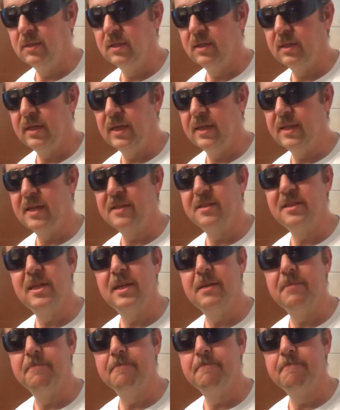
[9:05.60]
And that's
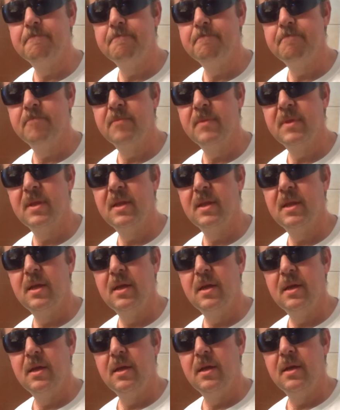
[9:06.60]
it.
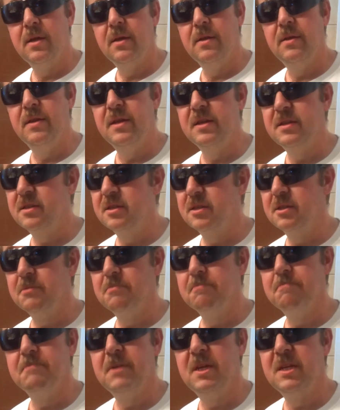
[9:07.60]
This
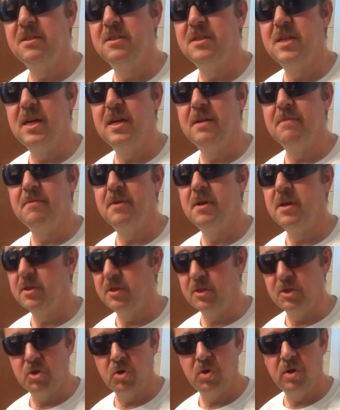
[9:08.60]
is done. The
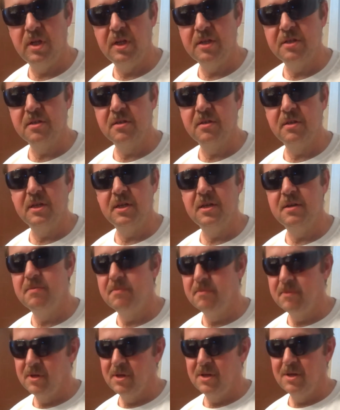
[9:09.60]
toilet's clear.
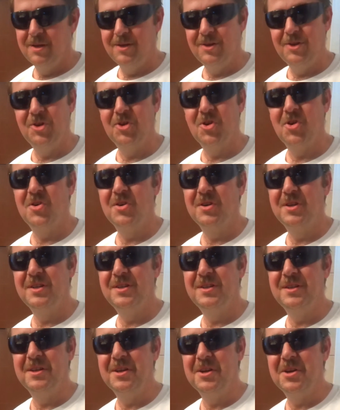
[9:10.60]
You're all good to
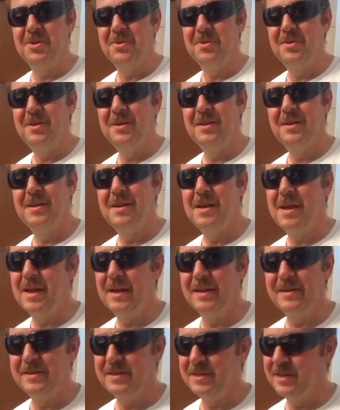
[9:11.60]
go.
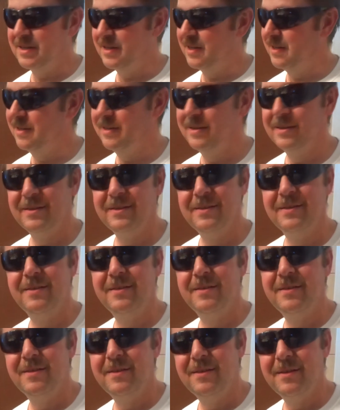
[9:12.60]
And
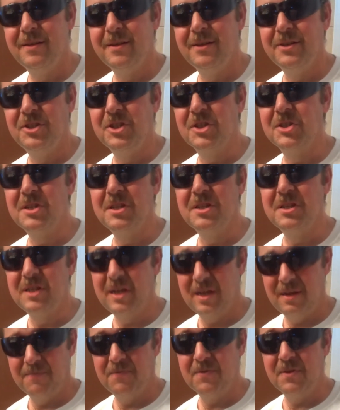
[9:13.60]
just in
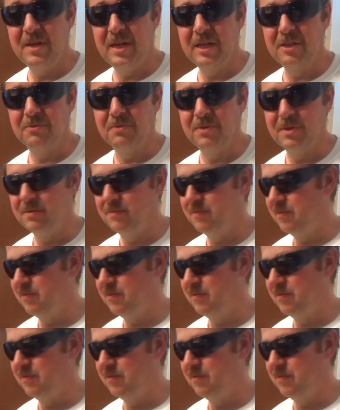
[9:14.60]
time for the next one.